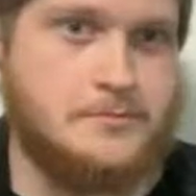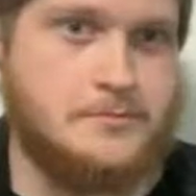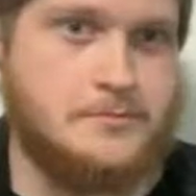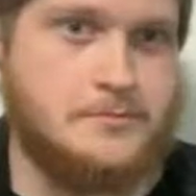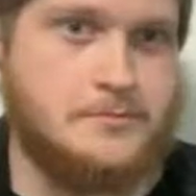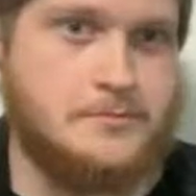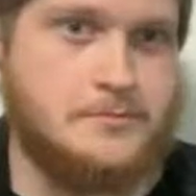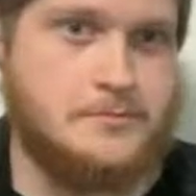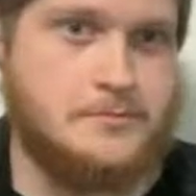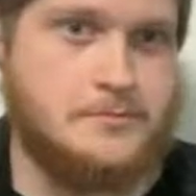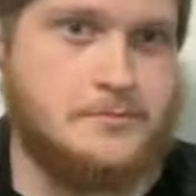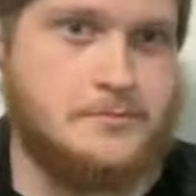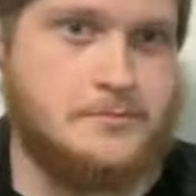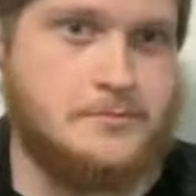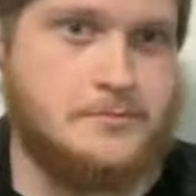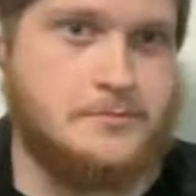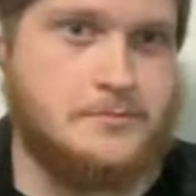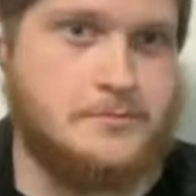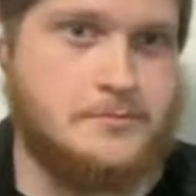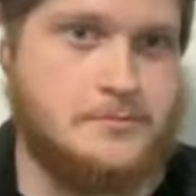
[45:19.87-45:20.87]
For the record,
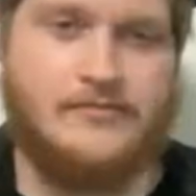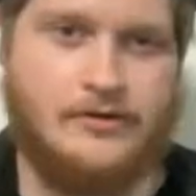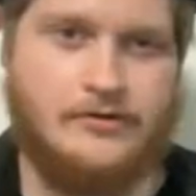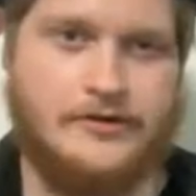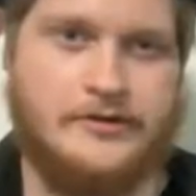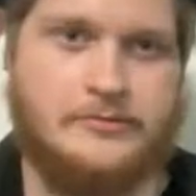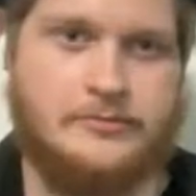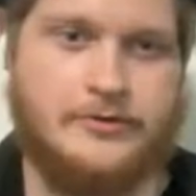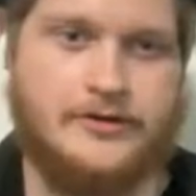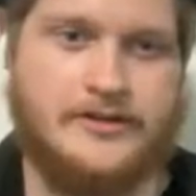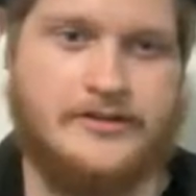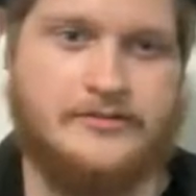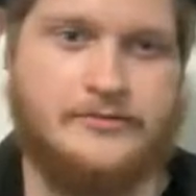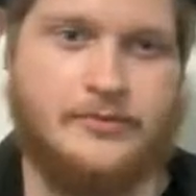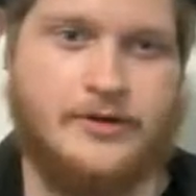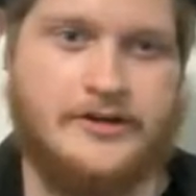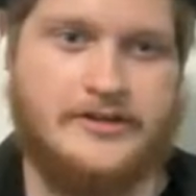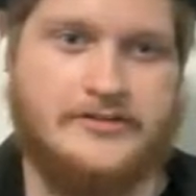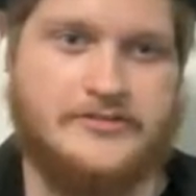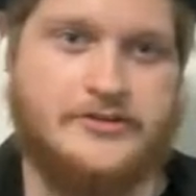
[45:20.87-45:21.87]
I have already printed
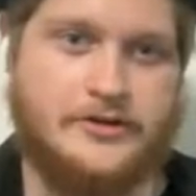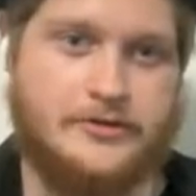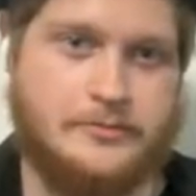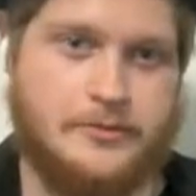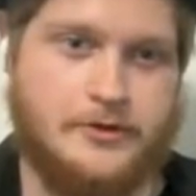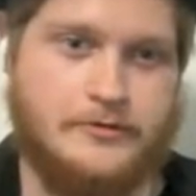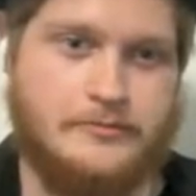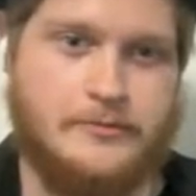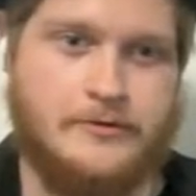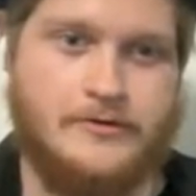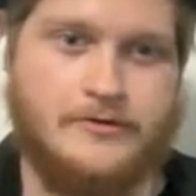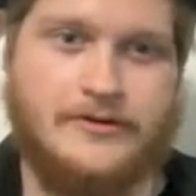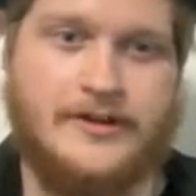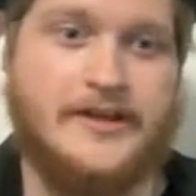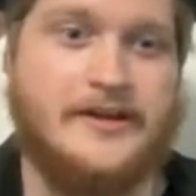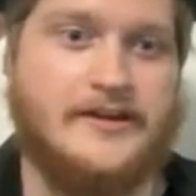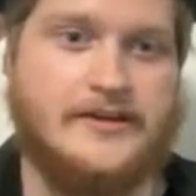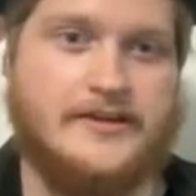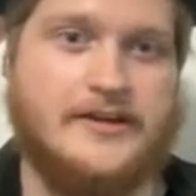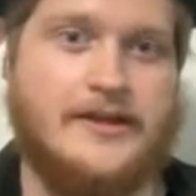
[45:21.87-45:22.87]
one in dark purple,
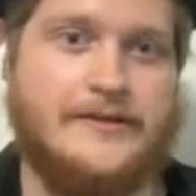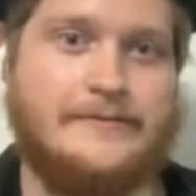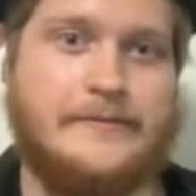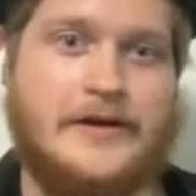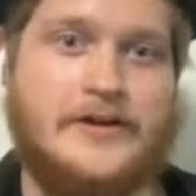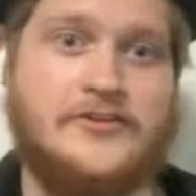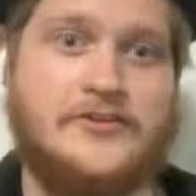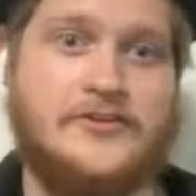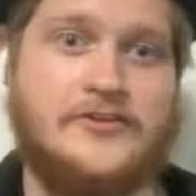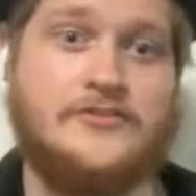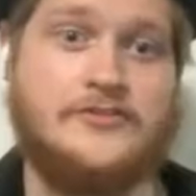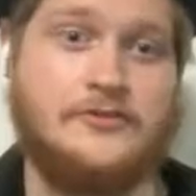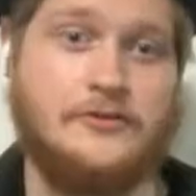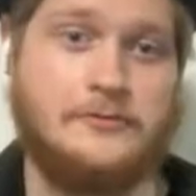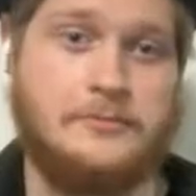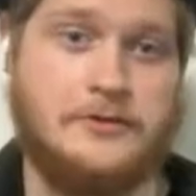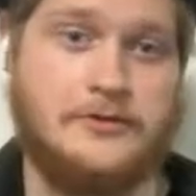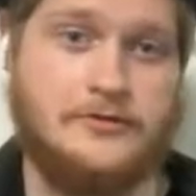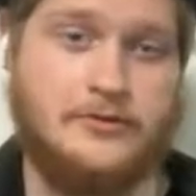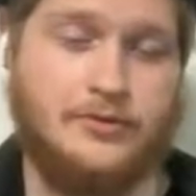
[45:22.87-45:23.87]
and it came out
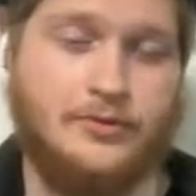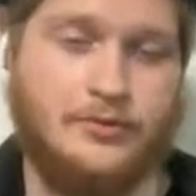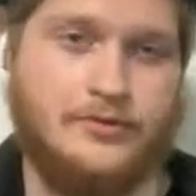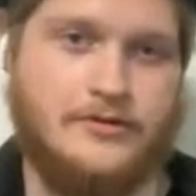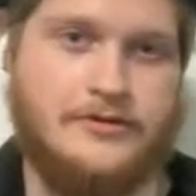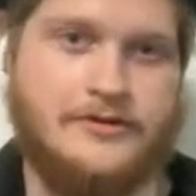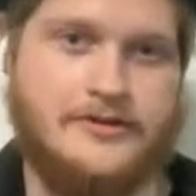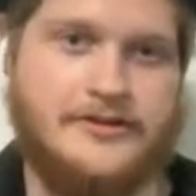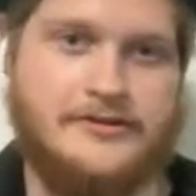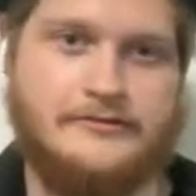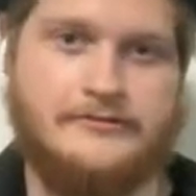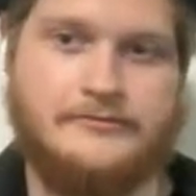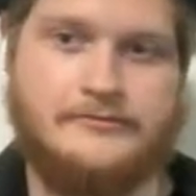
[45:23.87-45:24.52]
super cool looking.